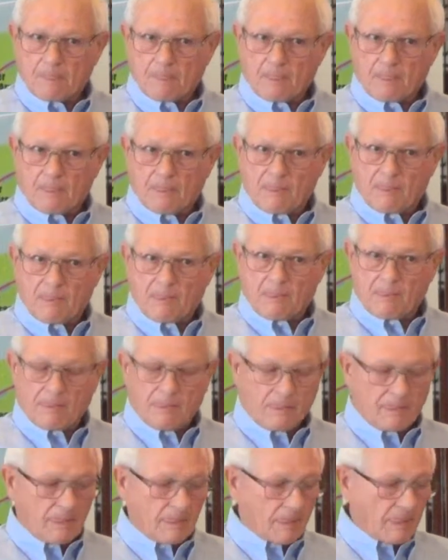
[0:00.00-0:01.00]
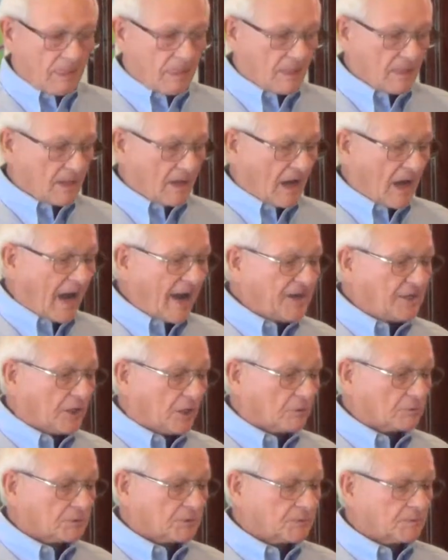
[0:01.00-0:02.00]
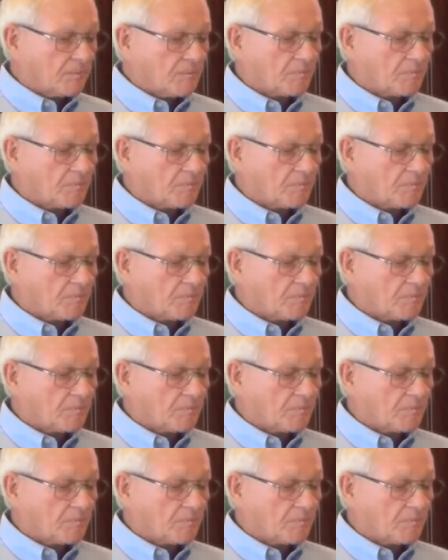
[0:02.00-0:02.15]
No. I don't.